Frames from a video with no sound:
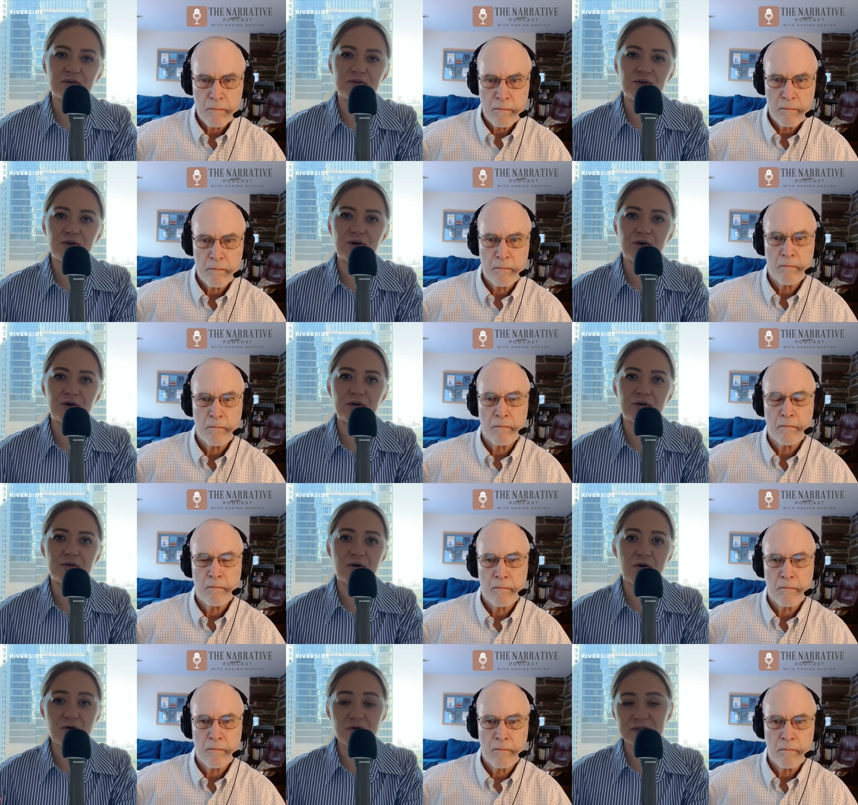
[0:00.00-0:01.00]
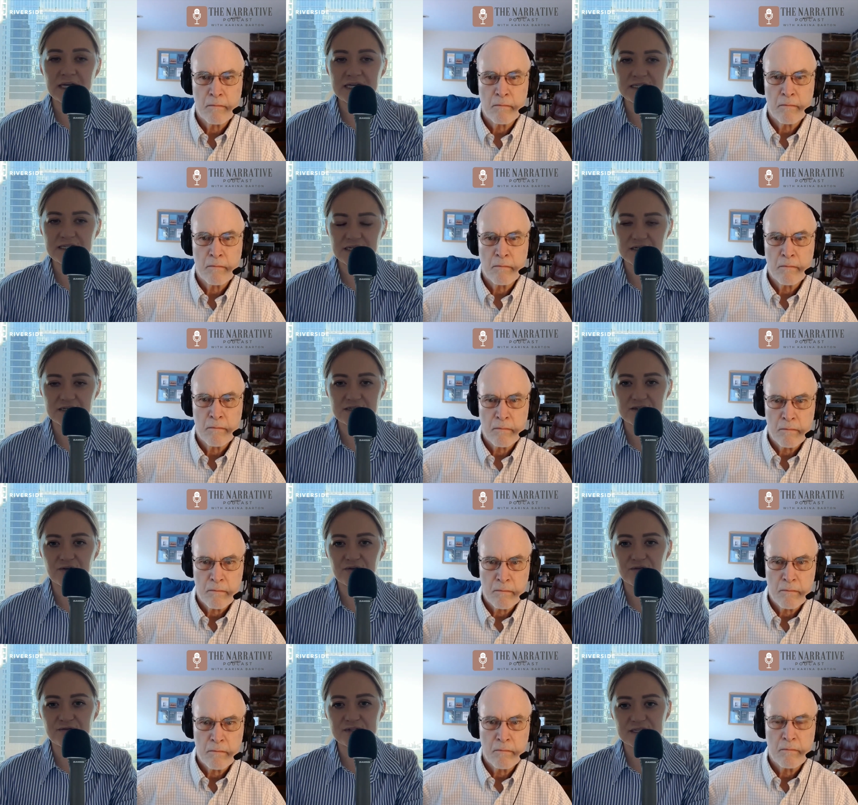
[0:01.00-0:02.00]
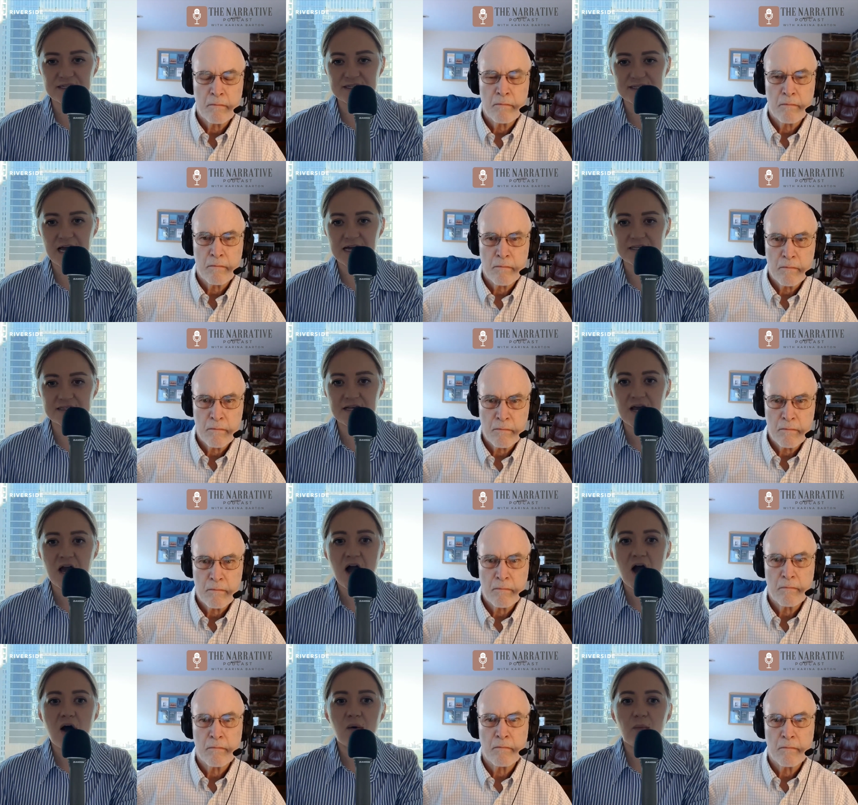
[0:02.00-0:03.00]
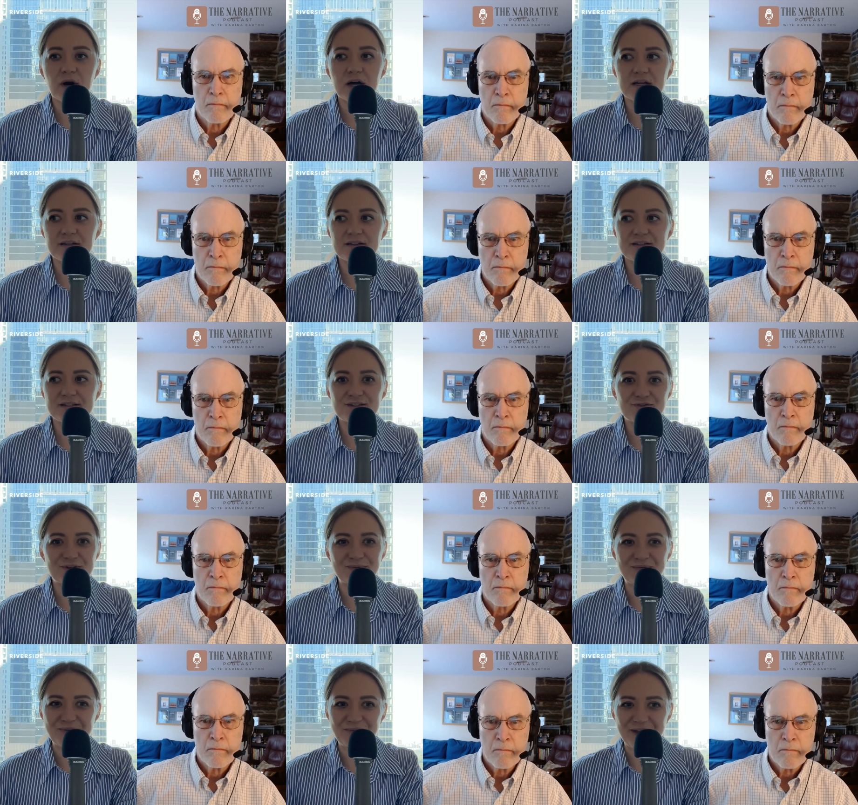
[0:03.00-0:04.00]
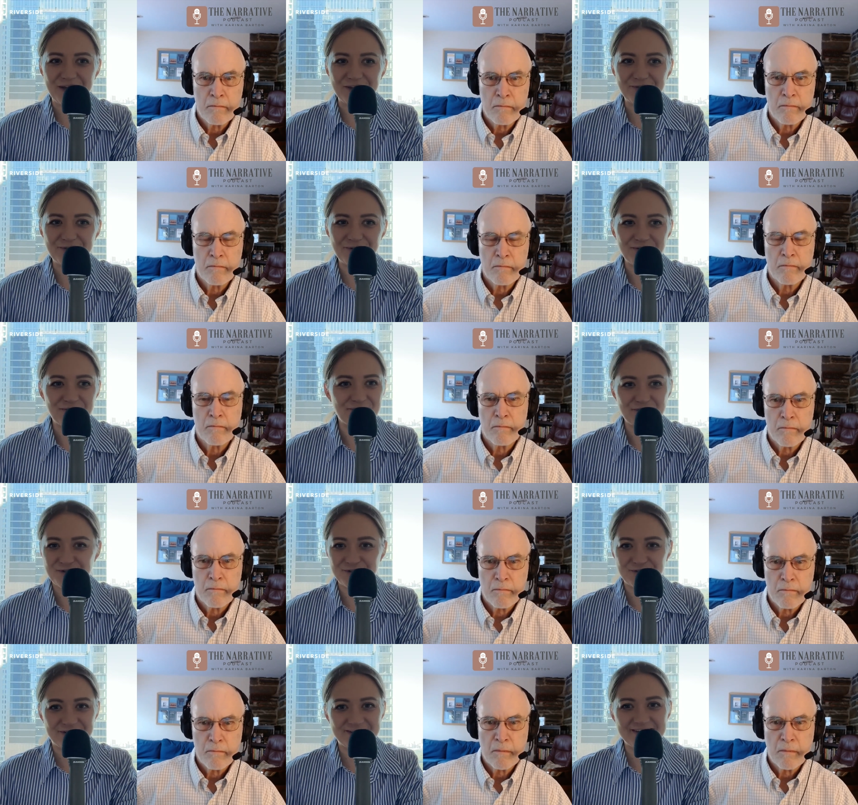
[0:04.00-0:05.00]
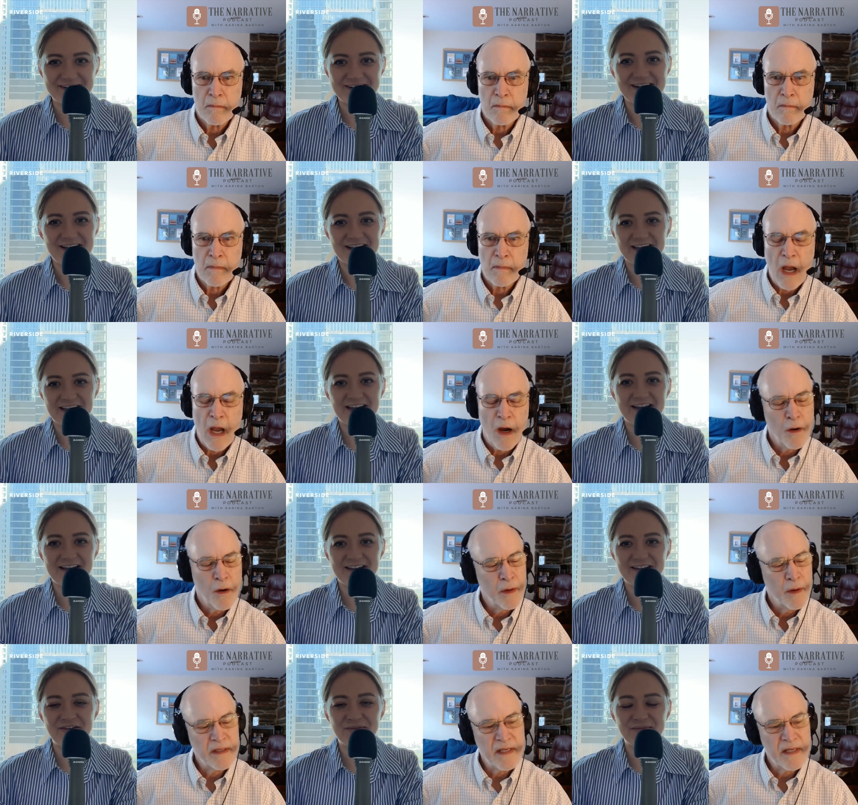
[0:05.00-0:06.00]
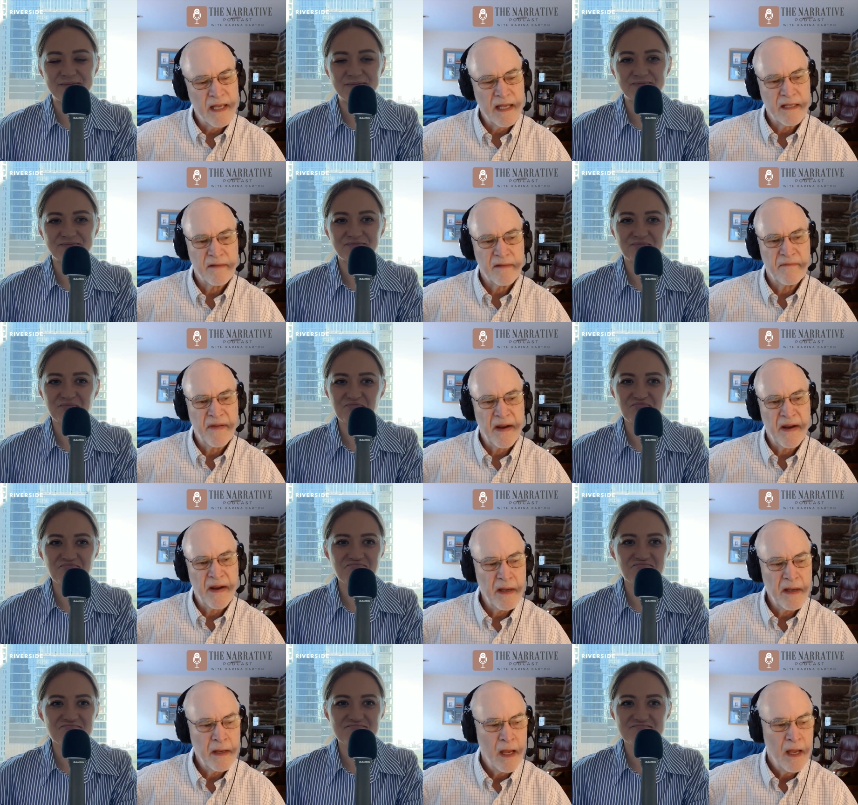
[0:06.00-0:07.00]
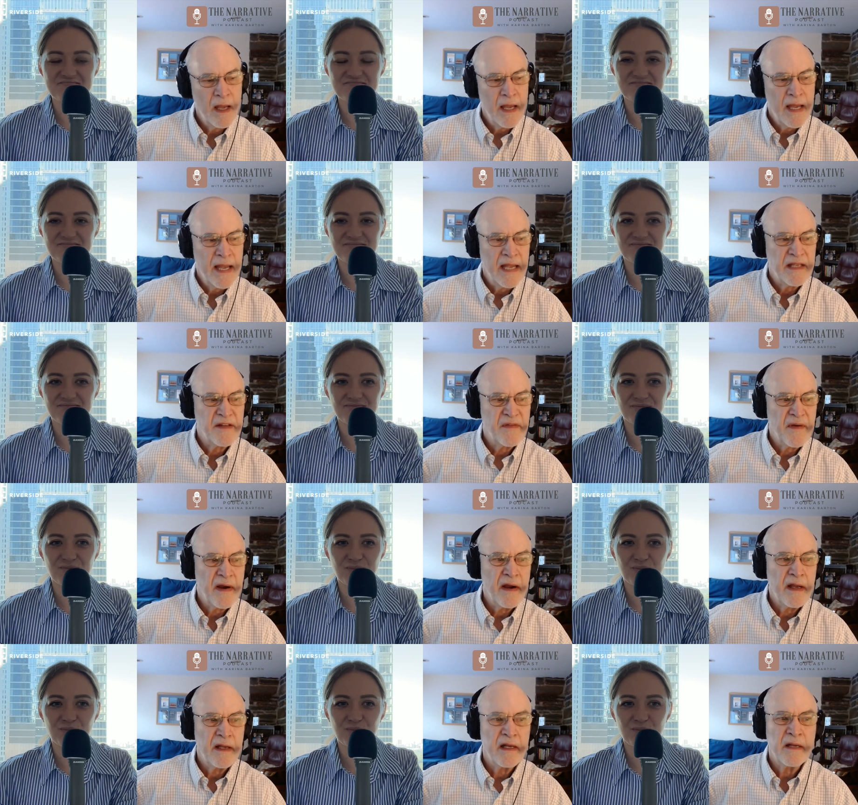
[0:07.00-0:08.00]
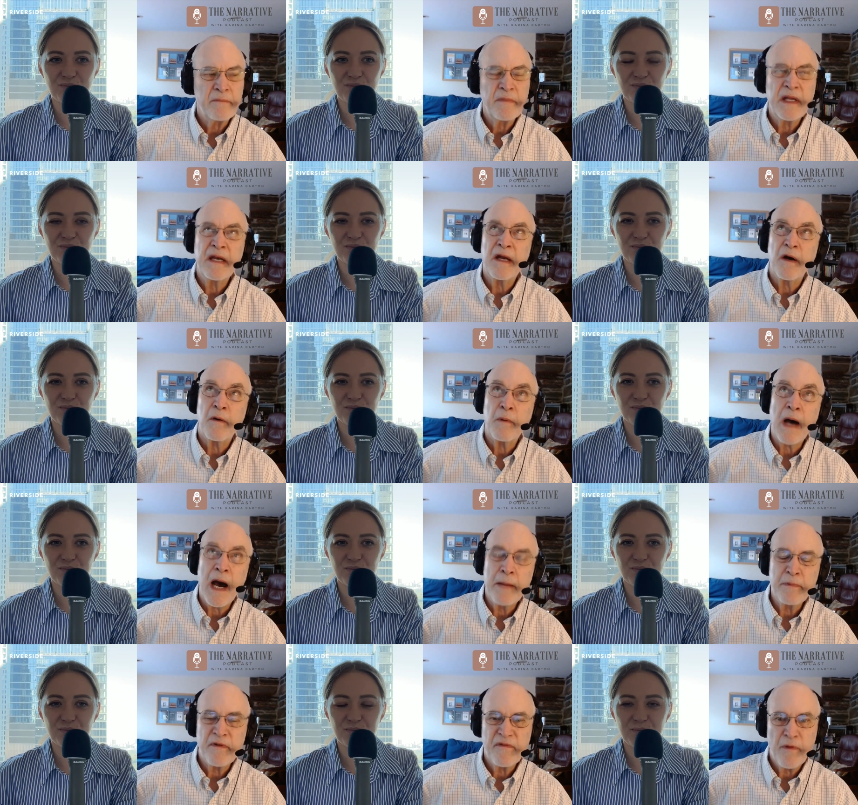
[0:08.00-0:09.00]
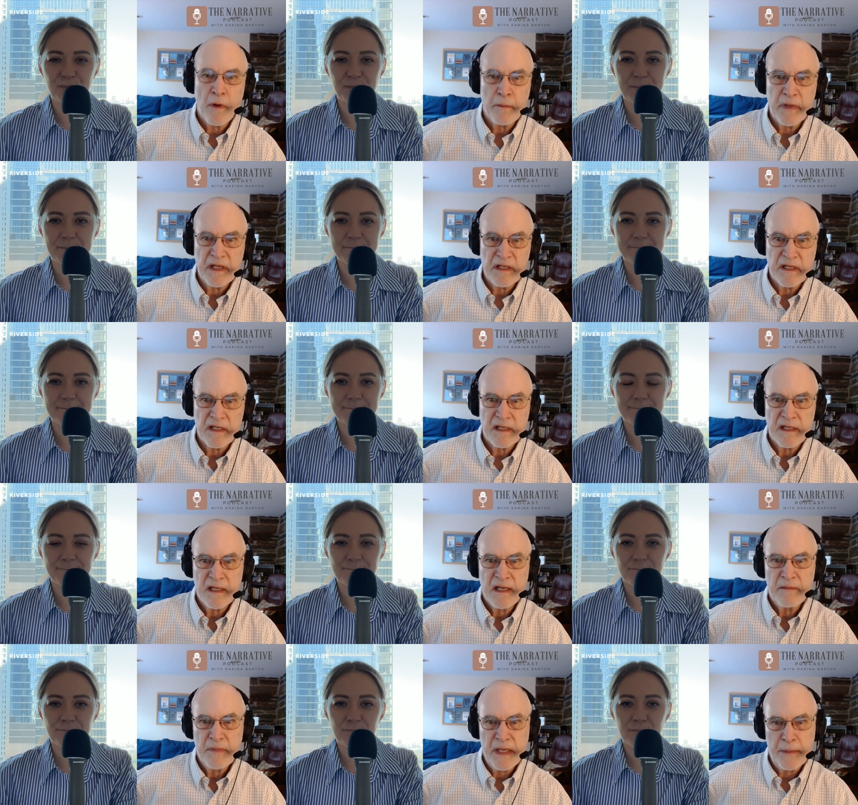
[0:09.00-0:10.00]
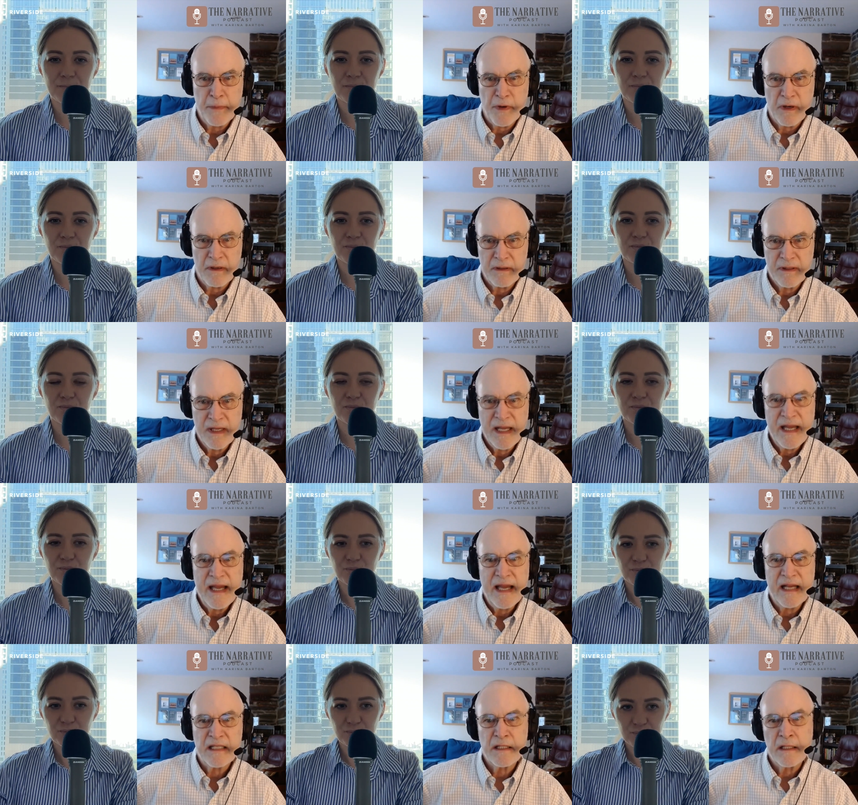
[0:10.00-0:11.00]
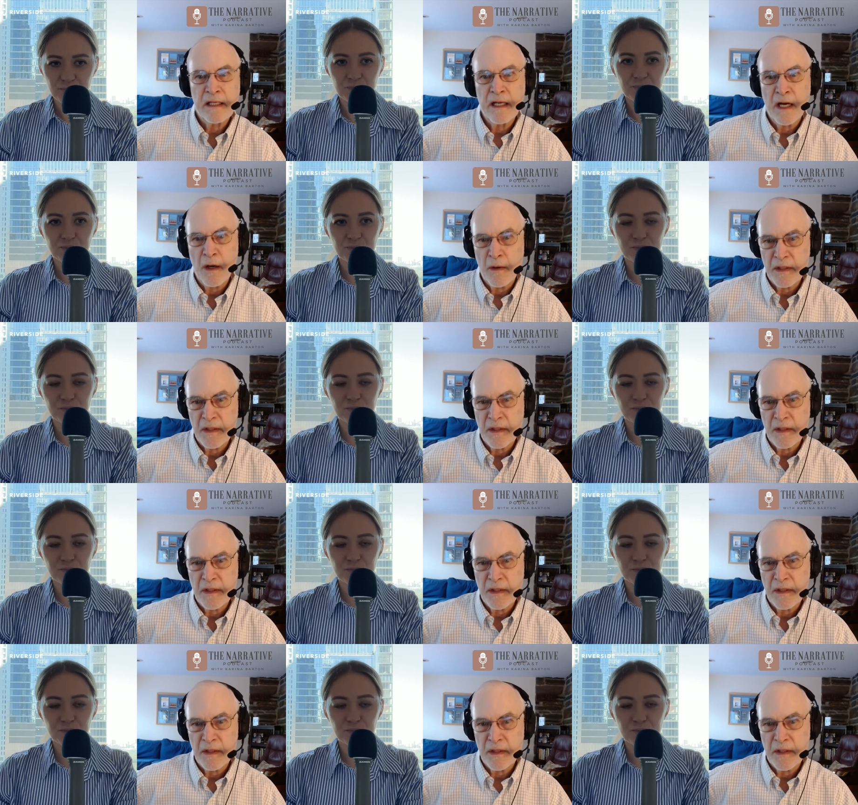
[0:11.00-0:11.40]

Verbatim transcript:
Speaker 1: on your own ideas of success. But it's extremely painful for sure.
Speaker 2: Oh, it's it's very, it's very you know high performance people. It's you know